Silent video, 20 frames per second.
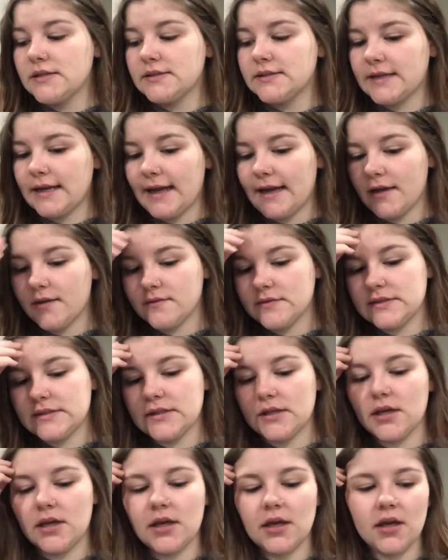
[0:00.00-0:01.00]
Today I was
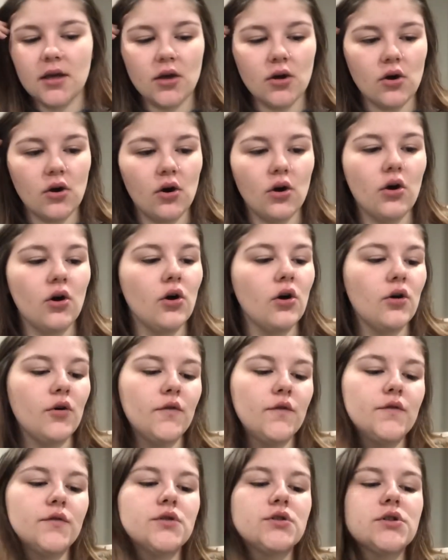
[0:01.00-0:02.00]
thinking
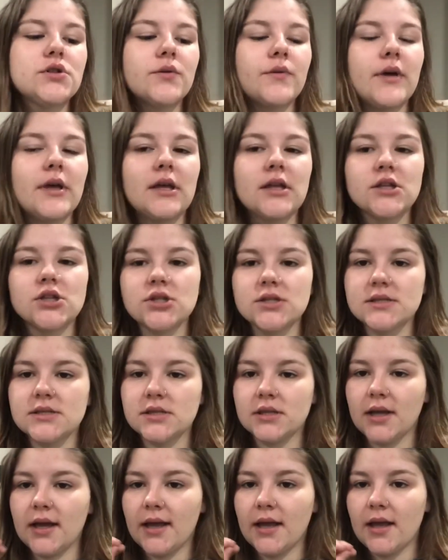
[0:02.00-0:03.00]
of doing
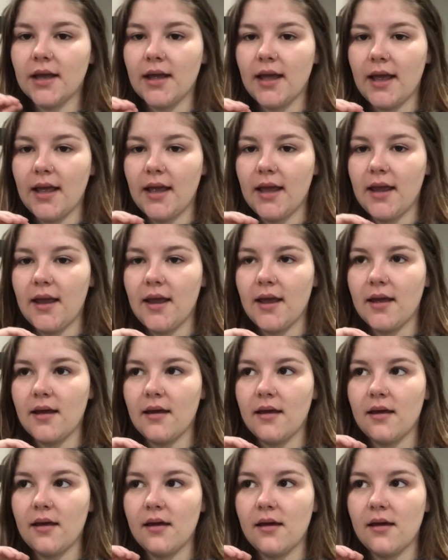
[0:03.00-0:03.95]
just like a